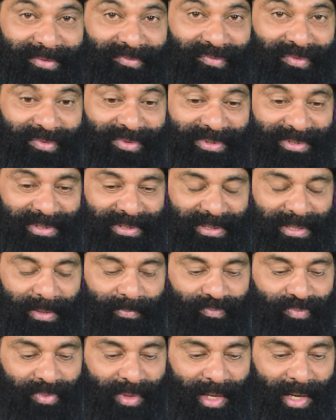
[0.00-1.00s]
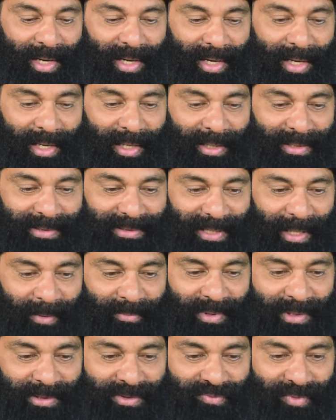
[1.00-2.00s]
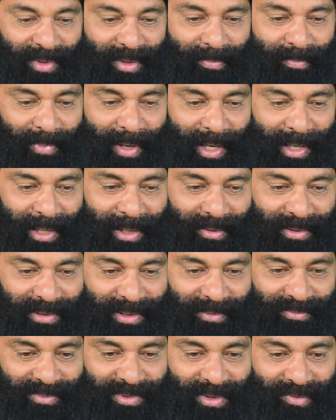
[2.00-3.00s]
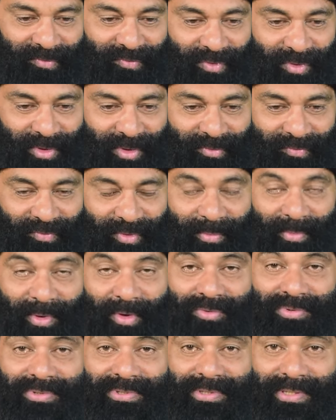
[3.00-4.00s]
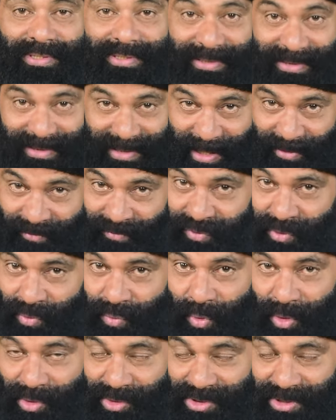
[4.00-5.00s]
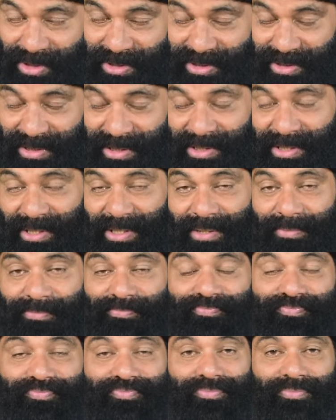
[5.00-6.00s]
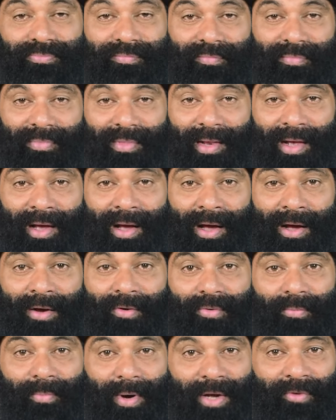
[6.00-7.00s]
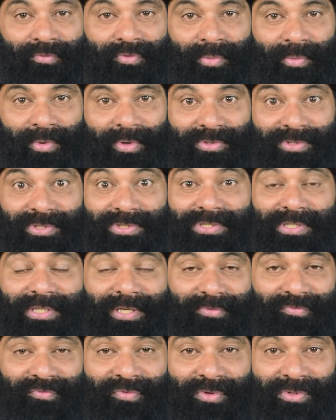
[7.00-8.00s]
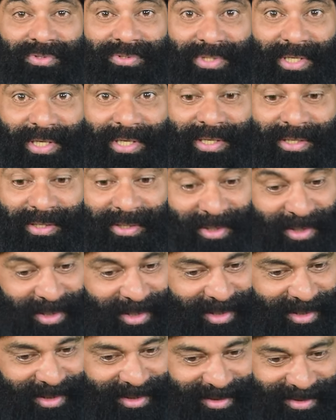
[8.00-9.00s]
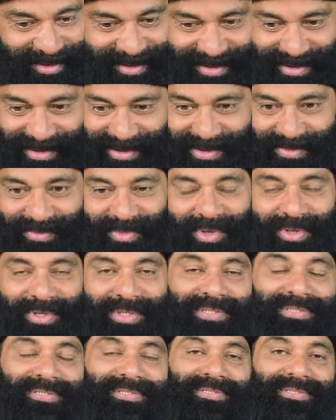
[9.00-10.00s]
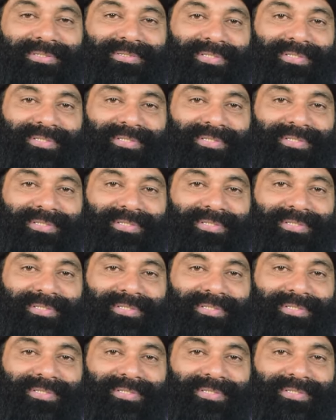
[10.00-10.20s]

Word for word: refuses. Sometimes we buy something for her from outside, the same food what she is eating. Buy from outside, she refuses, telling, body's